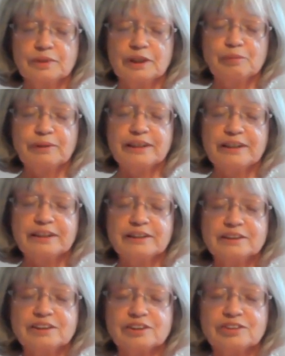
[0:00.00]
Maybe
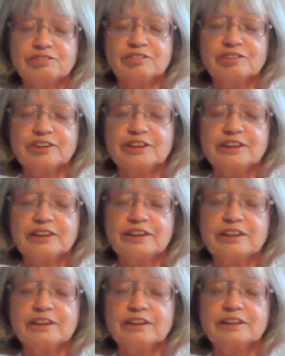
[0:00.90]
into
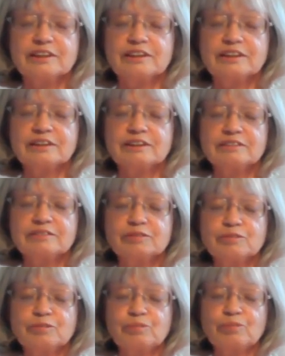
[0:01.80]
3
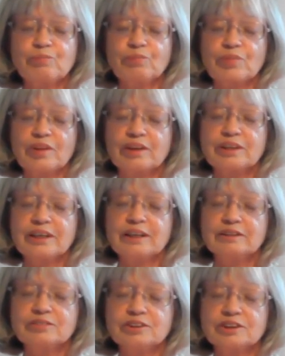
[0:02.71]
and
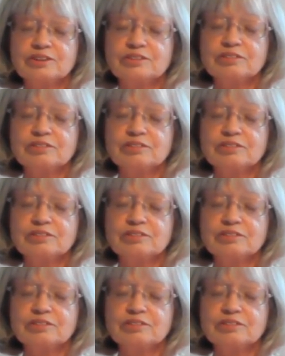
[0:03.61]
out to